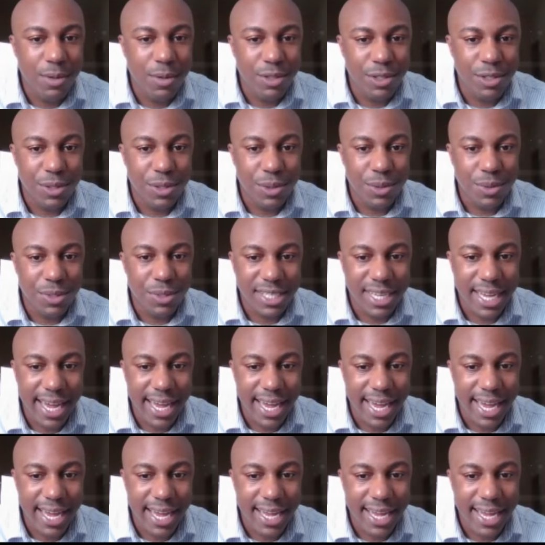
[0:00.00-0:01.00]
to
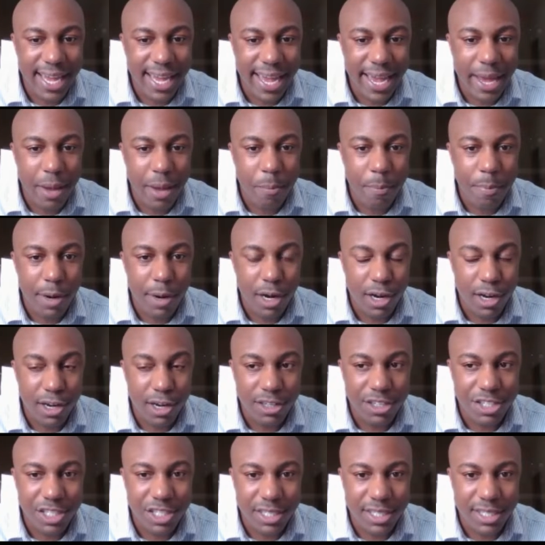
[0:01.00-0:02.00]
take and
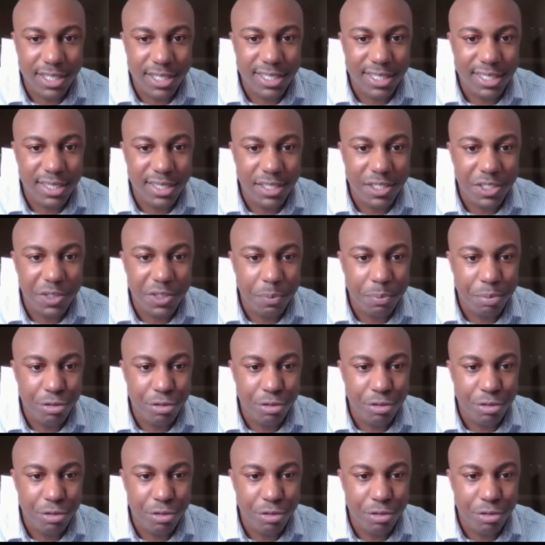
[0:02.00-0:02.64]
purchase this